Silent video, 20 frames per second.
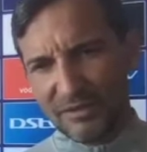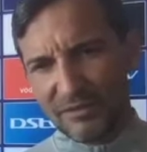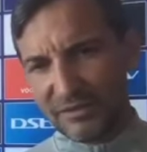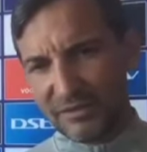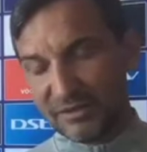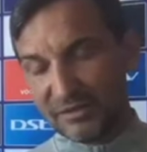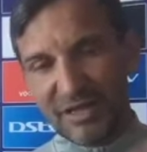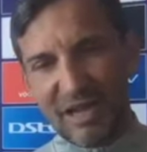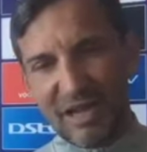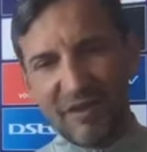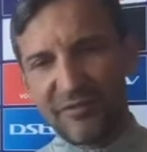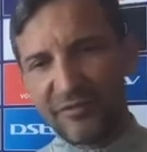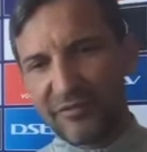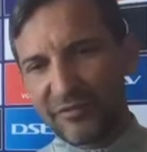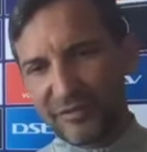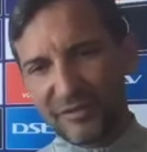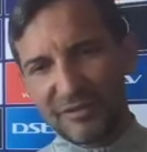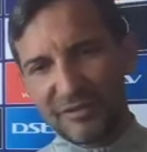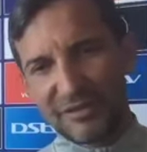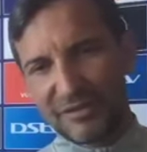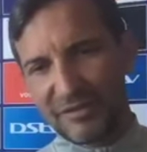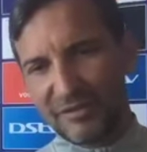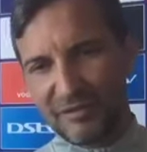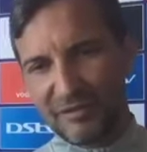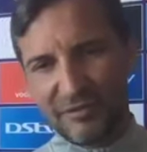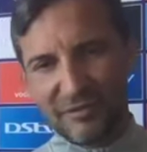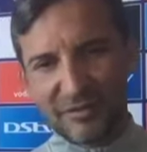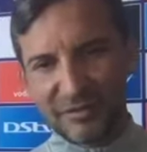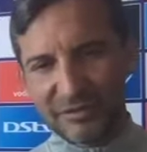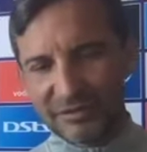Staff, uh,
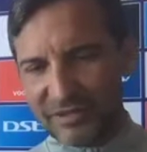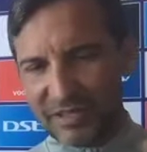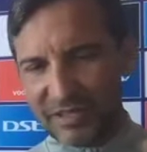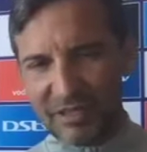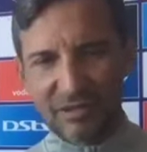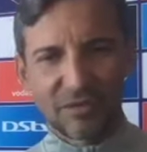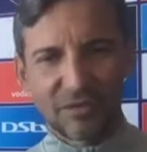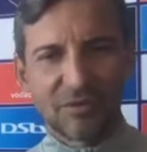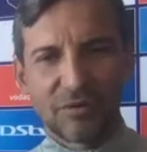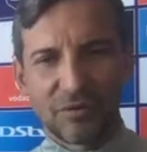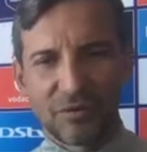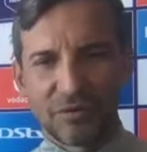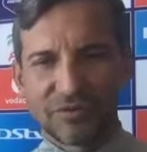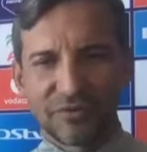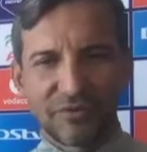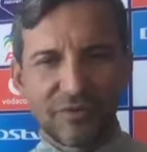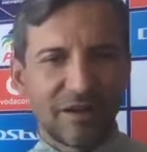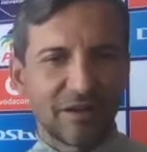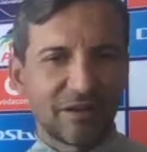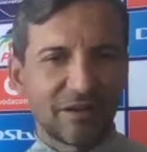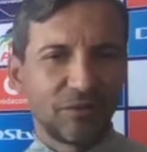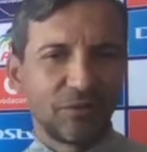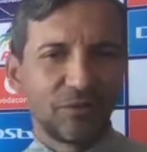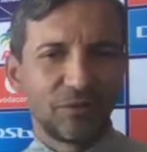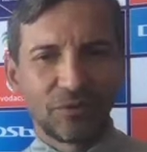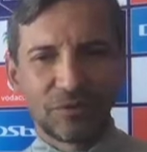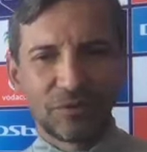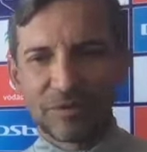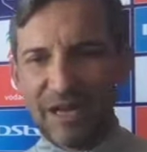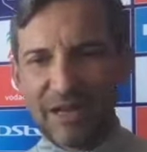uh, second coach
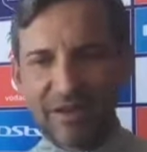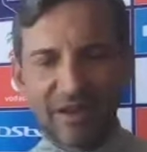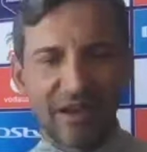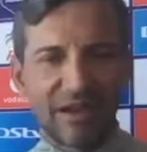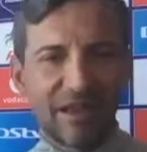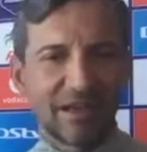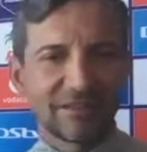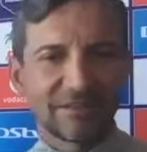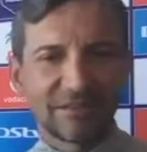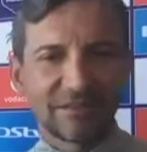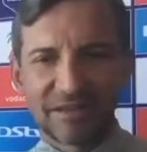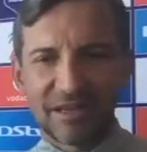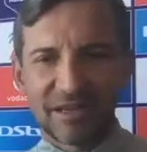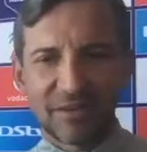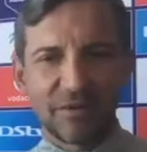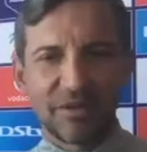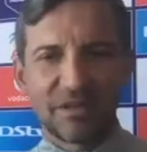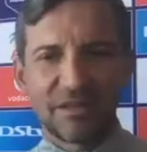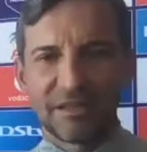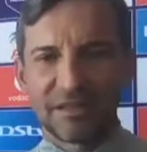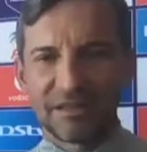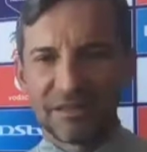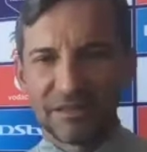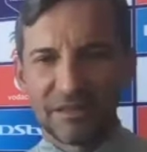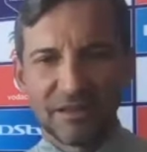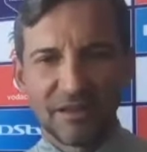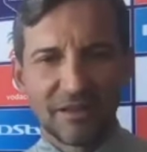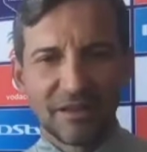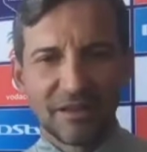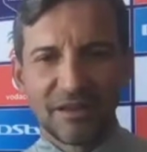Fadlu, analyzer
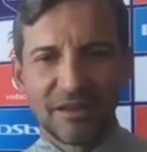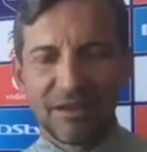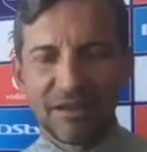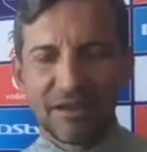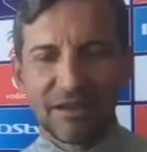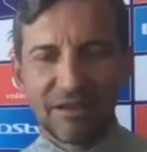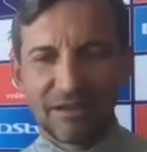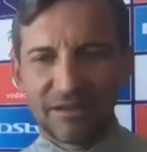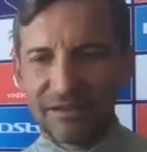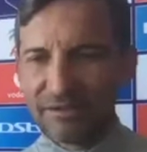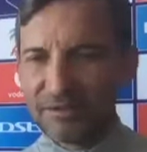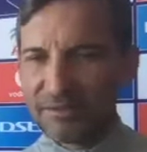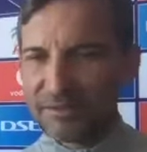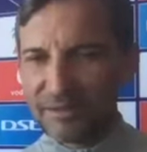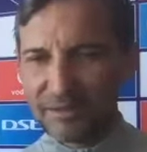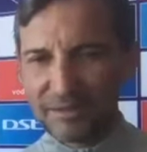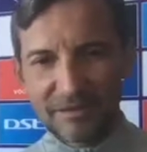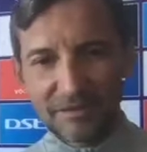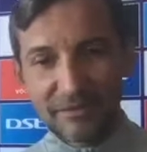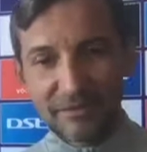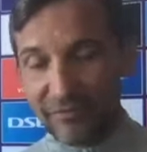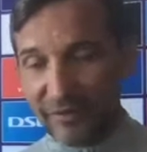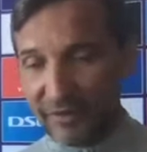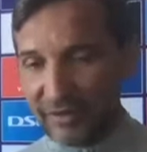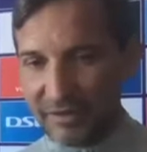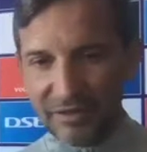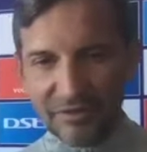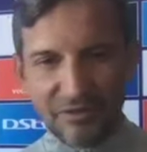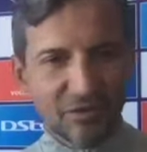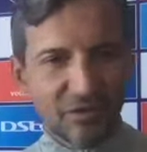Darien, uh,
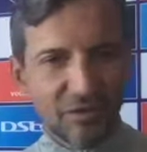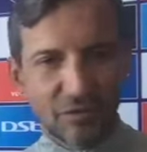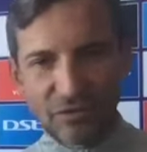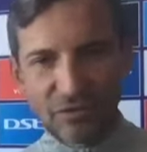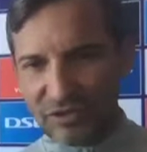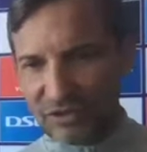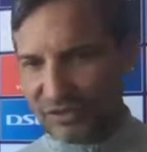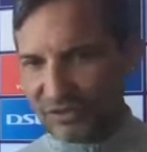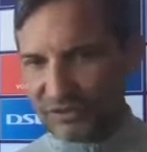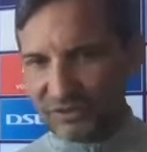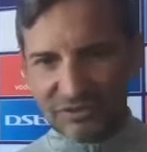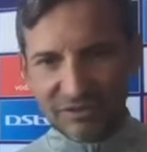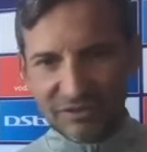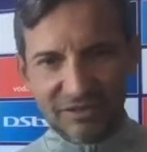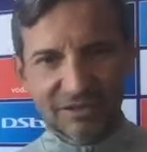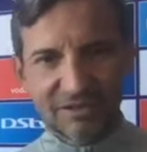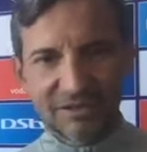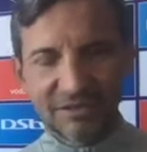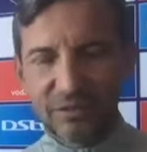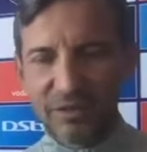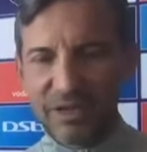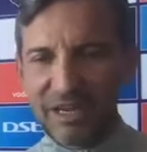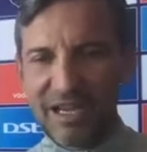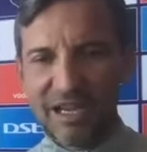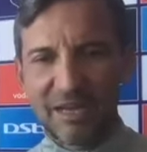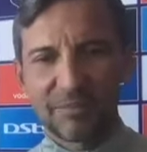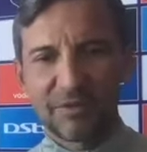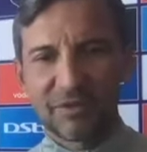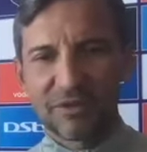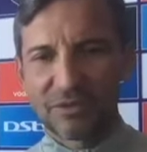fitness coaches,
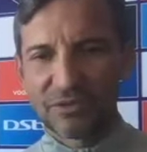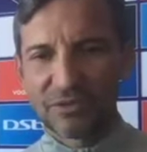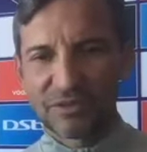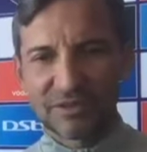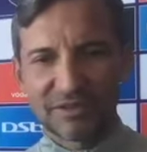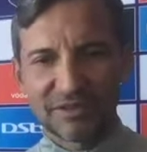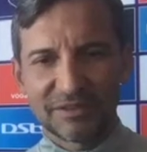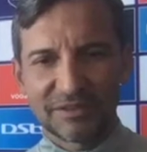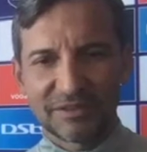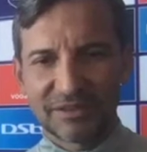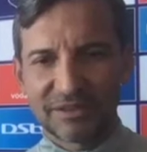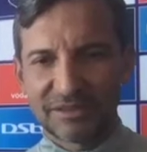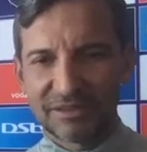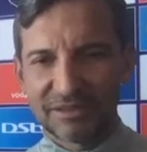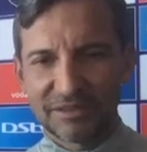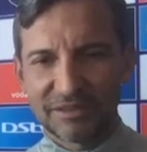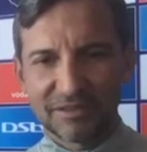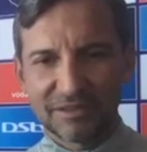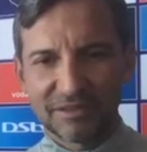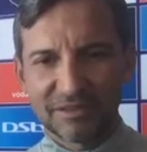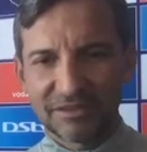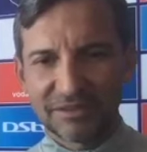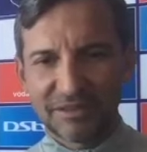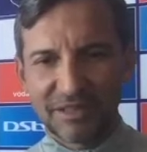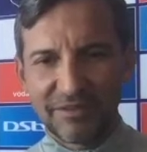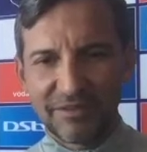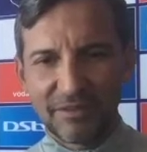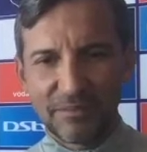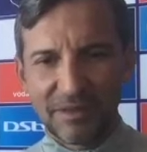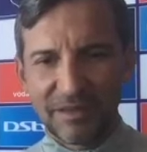rehab coaches,
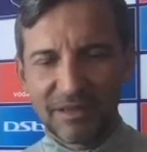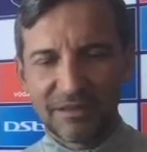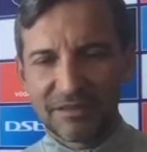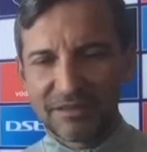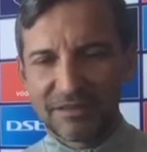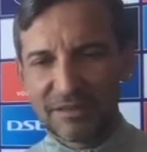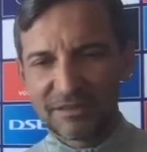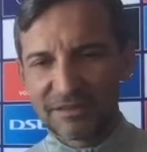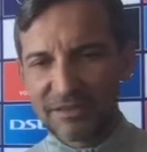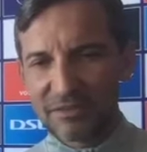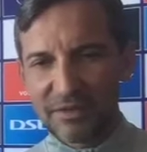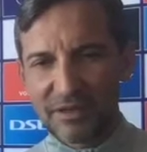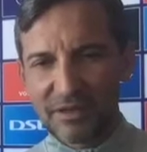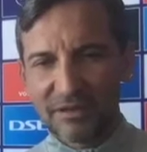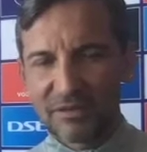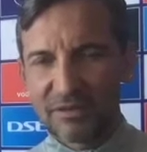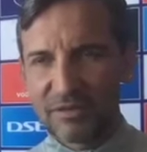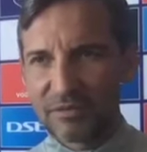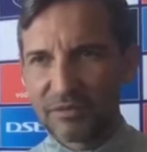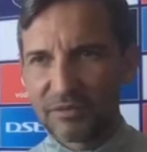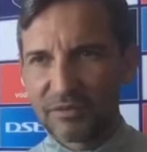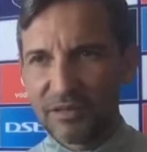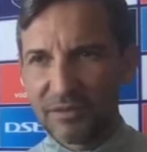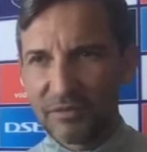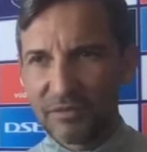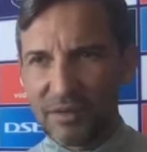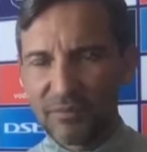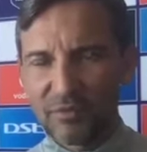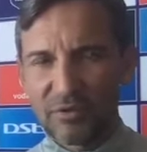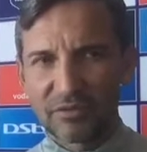Stevie Maker, Azaria coach,
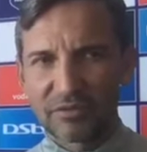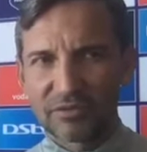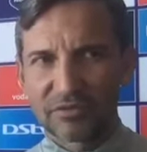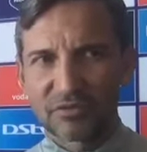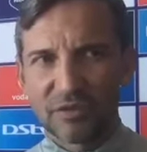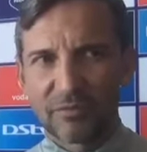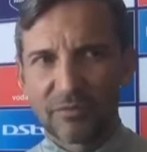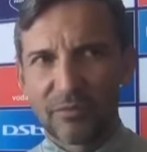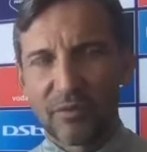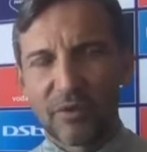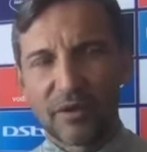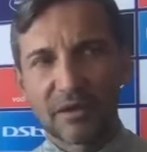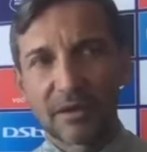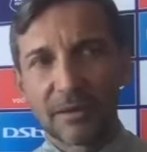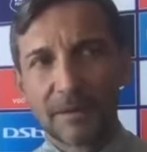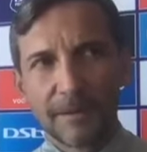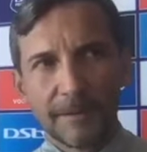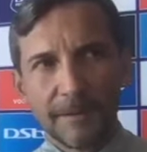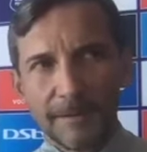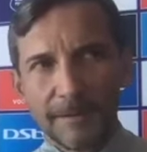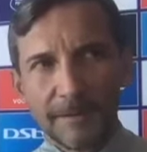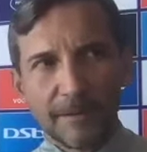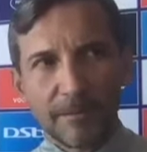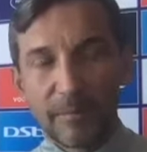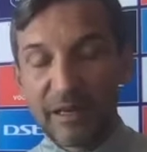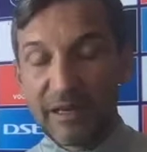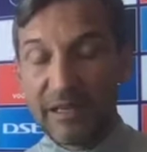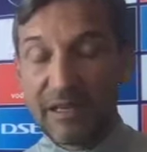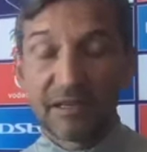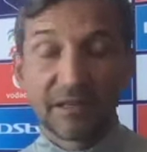rehab coach, top work,
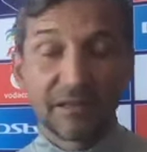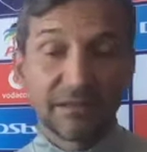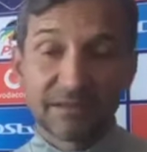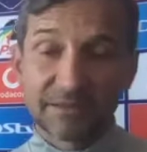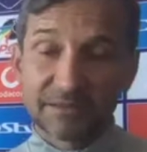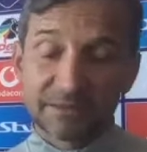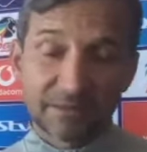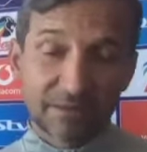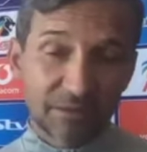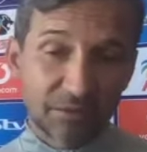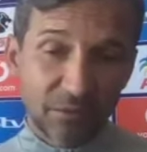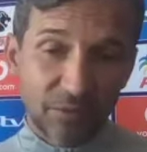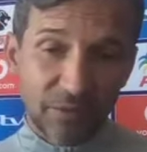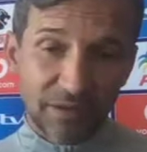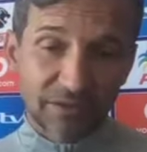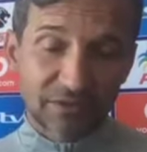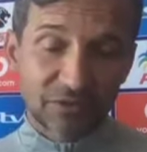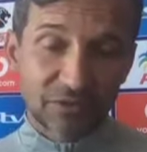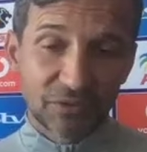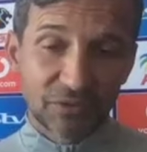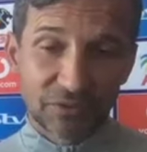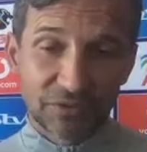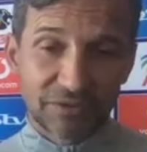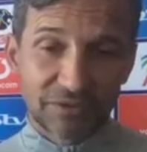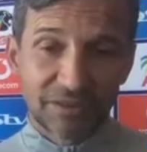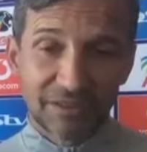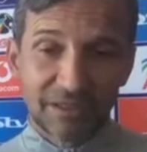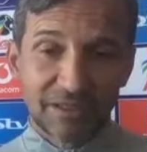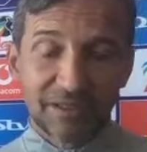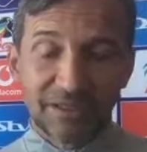medicals works good,
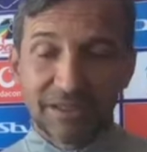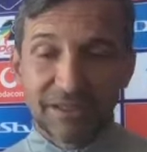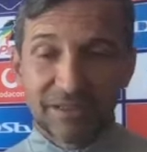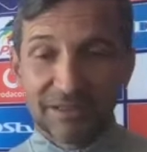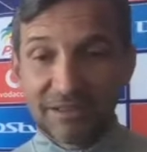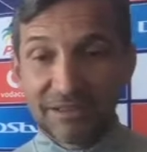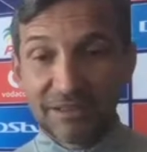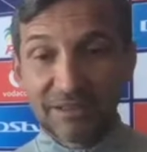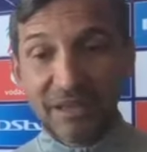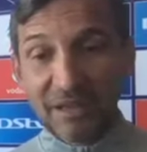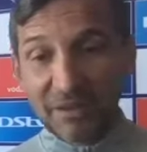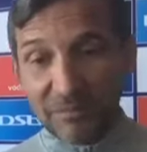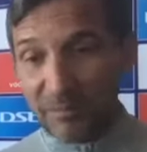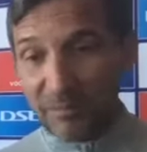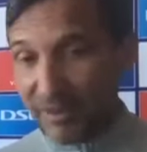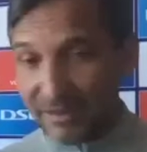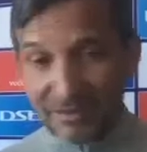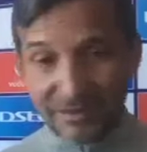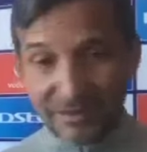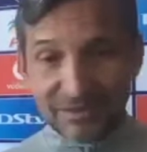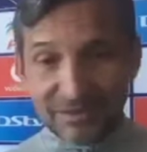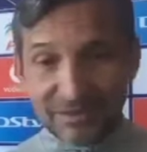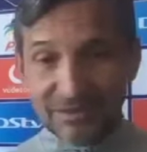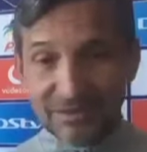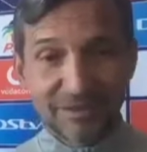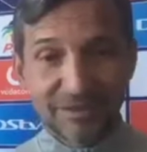uh, kidmen's